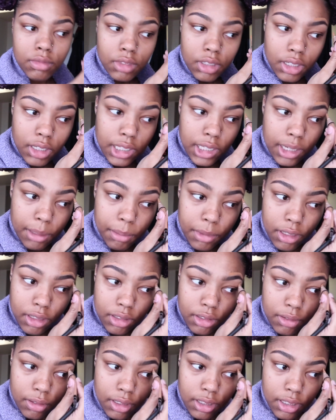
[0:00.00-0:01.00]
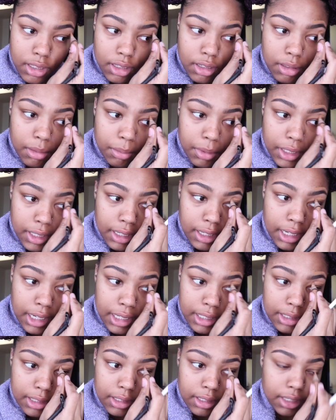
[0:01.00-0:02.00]
And I'm going to do a little bit
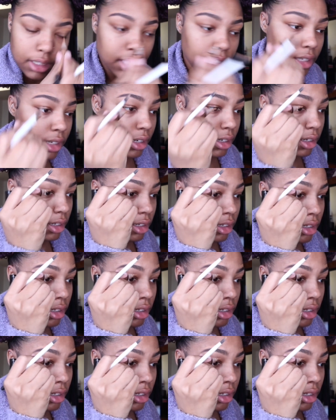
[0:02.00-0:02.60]
under here,